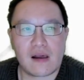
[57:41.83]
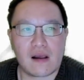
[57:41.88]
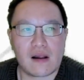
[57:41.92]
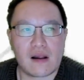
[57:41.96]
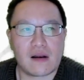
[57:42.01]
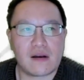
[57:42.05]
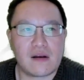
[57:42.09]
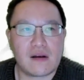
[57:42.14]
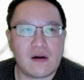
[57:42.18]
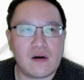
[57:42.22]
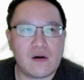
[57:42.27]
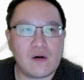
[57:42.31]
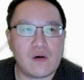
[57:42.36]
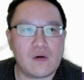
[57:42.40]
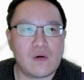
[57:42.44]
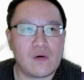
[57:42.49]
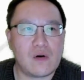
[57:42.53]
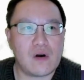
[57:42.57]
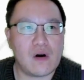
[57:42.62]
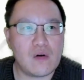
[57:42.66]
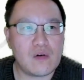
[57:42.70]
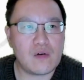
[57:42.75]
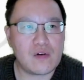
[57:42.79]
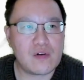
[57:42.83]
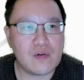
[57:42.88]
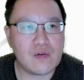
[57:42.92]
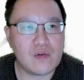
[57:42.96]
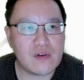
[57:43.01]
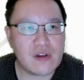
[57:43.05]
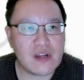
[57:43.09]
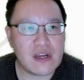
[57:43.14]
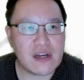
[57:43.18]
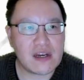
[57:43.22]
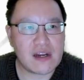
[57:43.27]
So go to
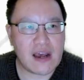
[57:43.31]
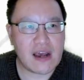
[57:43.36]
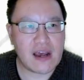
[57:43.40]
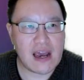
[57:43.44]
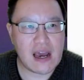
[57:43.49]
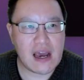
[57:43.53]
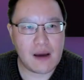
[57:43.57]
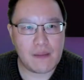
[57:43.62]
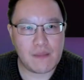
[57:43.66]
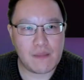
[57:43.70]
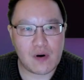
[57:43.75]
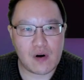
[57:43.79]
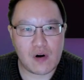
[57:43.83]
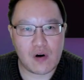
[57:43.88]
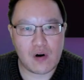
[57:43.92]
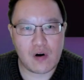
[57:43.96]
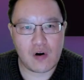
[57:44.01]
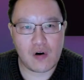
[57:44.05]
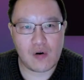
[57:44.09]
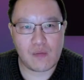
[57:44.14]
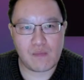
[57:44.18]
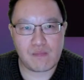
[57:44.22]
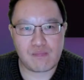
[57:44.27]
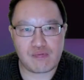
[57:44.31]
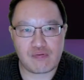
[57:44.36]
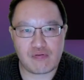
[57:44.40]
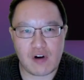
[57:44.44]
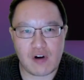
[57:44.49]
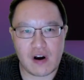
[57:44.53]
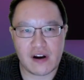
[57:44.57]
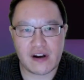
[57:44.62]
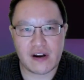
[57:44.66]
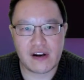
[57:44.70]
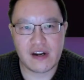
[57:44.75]
the tab called
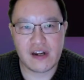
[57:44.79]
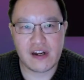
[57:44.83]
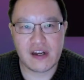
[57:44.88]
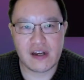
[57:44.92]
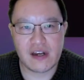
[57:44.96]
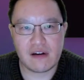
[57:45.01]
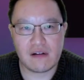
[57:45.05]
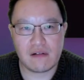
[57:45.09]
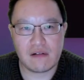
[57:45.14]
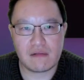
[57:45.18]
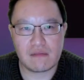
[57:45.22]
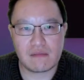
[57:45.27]
Proxy here.